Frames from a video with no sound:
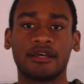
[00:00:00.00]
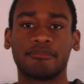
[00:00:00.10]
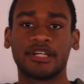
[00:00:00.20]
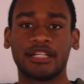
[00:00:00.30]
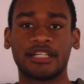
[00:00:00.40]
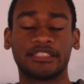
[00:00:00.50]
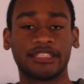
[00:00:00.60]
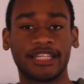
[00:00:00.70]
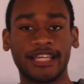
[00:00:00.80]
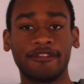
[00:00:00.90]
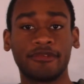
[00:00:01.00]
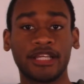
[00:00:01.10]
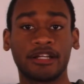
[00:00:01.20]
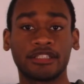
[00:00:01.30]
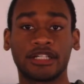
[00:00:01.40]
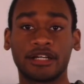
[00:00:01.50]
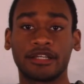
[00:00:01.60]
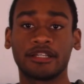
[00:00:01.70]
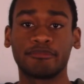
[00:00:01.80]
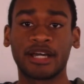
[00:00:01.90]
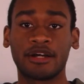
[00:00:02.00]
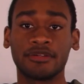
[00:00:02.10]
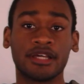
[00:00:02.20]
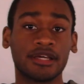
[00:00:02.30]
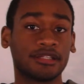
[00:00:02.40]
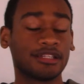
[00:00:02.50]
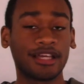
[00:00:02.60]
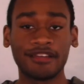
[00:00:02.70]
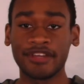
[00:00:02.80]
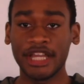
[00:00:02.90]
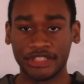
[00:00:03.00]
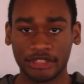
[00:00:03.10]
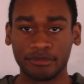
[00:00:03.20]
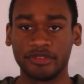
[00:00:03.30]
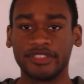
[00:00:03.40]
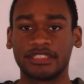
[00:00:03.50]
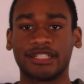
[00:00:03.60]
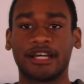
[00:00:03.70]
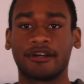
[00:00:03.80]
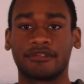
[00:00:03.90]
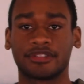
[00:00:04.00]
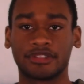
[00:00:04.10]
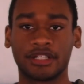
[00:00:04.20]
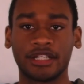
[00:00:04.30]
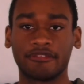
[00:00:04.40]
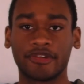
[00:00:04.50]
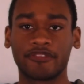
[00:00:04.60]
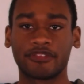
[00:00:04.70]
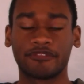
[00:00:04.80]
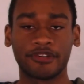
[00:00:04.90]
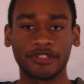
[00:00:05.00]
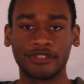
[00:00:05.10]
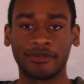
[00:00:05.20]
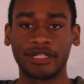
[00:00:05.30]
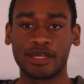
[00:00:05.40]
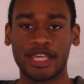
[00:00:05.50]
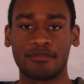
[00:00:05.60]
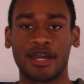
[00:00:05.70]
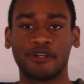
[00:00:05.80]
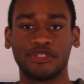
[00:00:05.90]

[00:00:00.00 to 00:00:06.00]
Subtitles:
But today we are talking about the live action movies now, starting with the first one that came out in